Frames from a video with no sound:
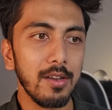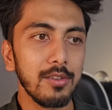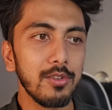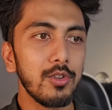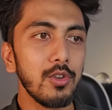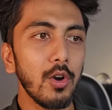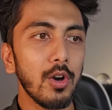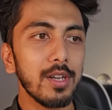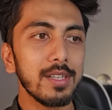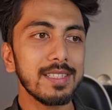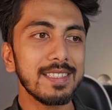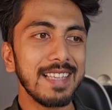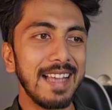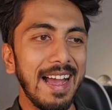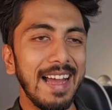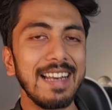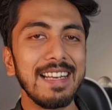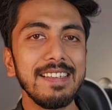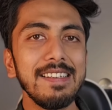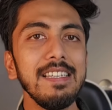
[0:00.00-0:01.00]
your
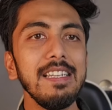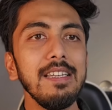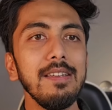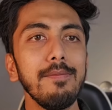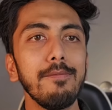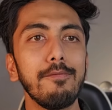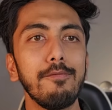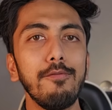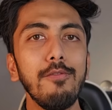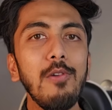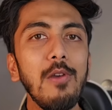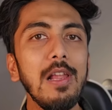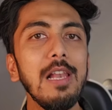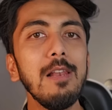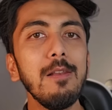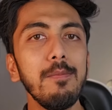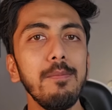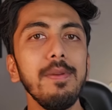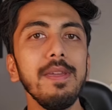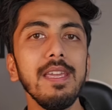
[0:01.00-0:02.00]
salary
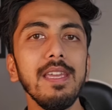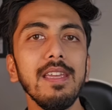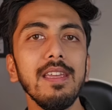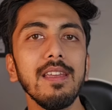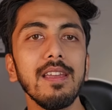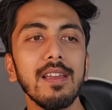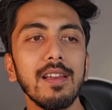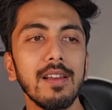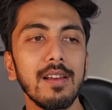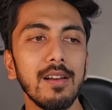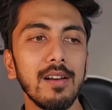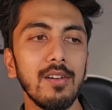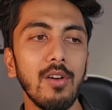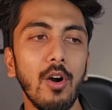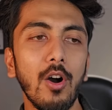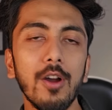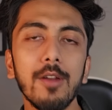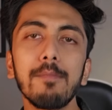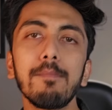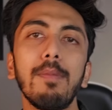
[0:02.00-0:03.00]
will be
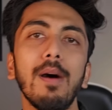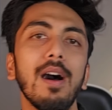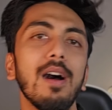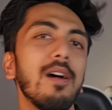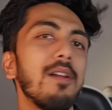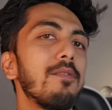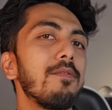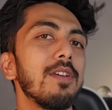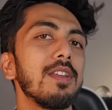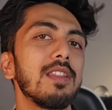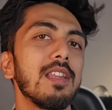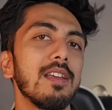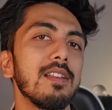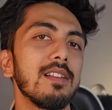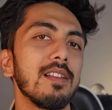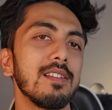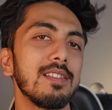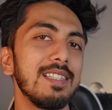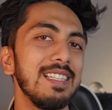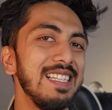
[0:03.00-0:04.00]
on par with a
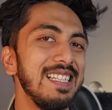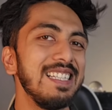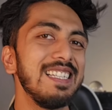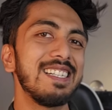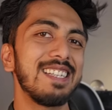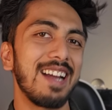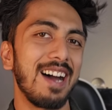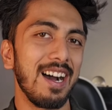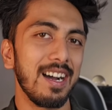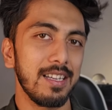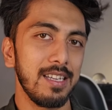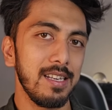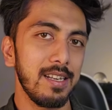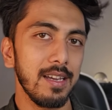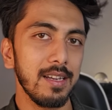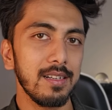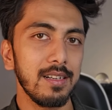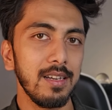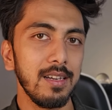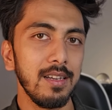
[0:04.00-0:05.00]
senior
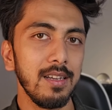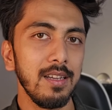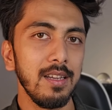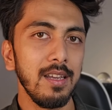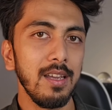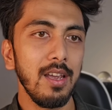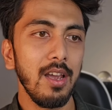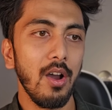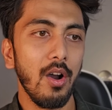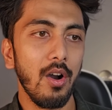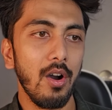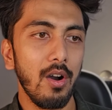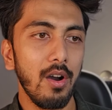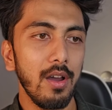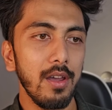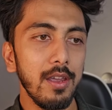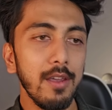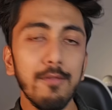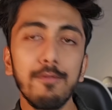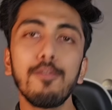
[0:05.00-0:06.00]
architect,
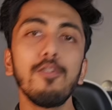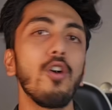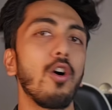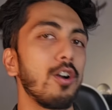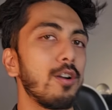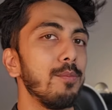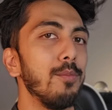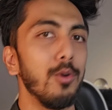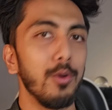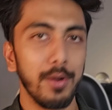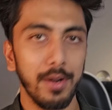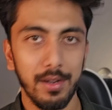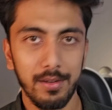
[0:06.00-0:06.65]
if not more.